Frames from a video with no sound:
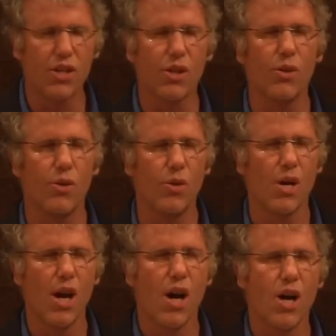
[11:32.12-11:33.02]

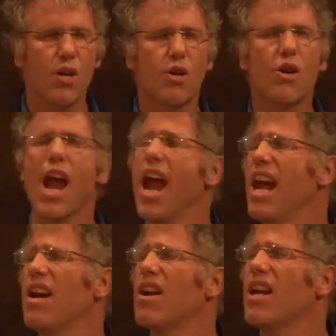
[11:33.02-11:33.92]
to
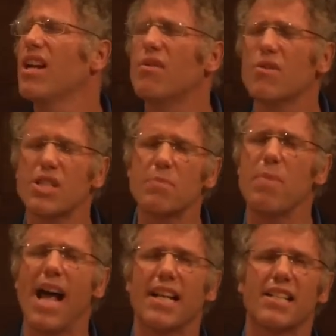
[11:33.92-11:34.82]
gain in
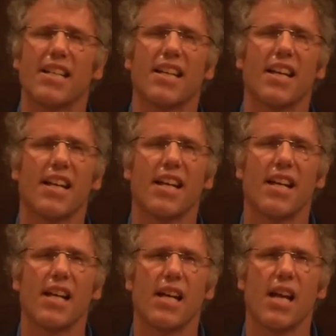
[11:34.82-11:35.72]
respect
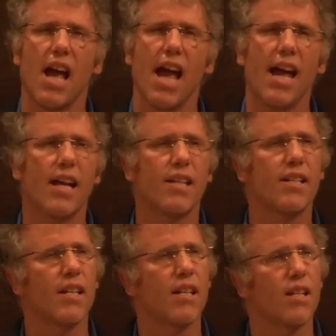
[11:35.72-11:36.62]

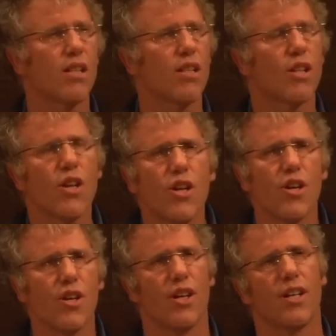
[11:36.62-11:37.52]
and
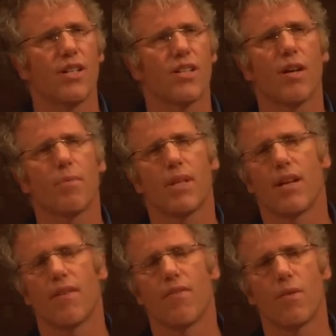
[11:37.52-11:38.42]
learn
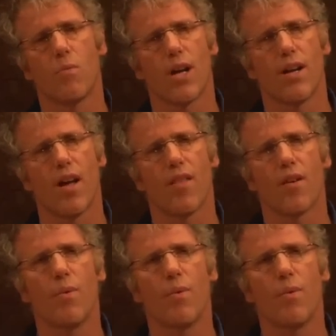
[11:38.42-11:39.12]
something from one another.